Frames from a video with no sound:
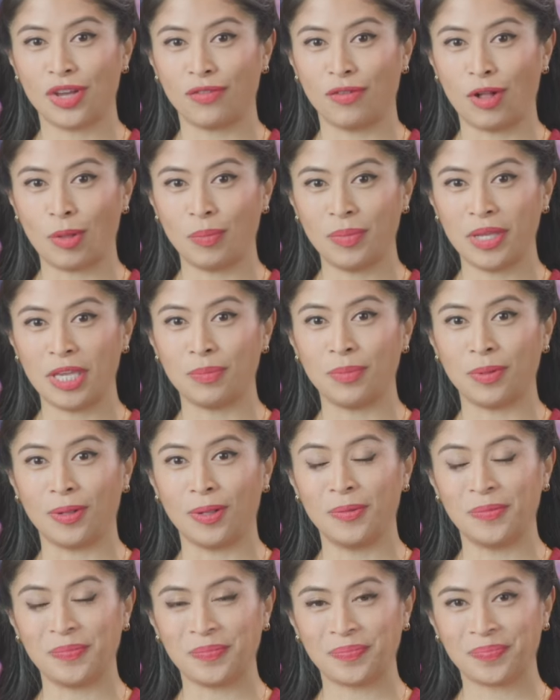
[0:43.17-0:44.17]
of all
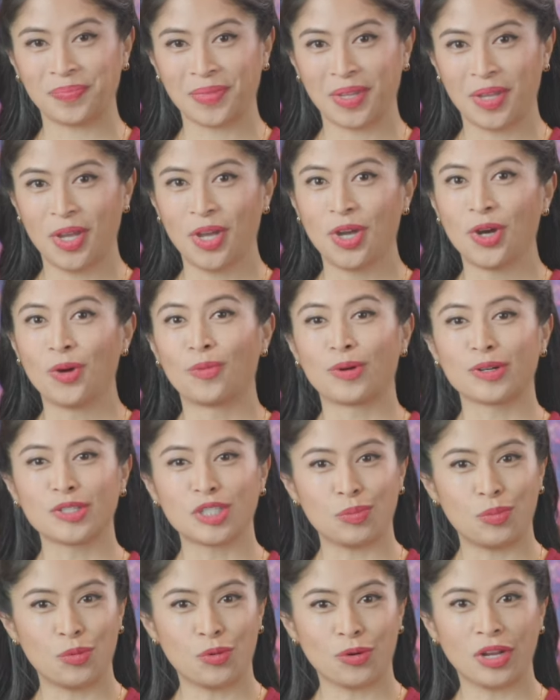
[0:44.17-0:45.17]
people. We're
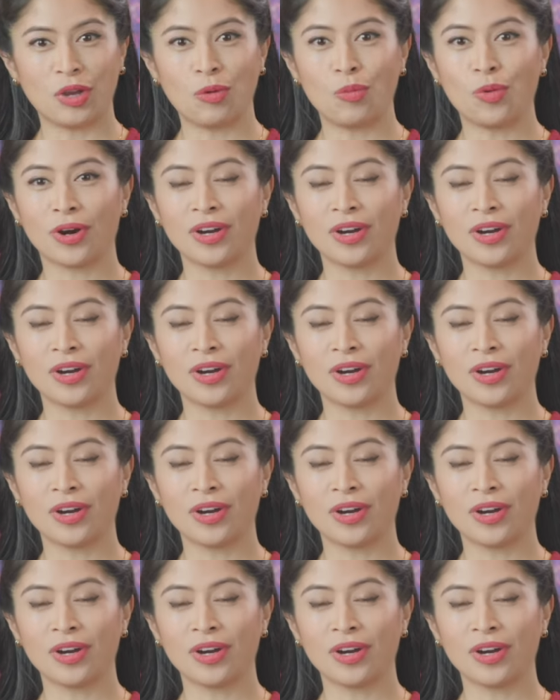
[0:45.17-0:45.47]
supporting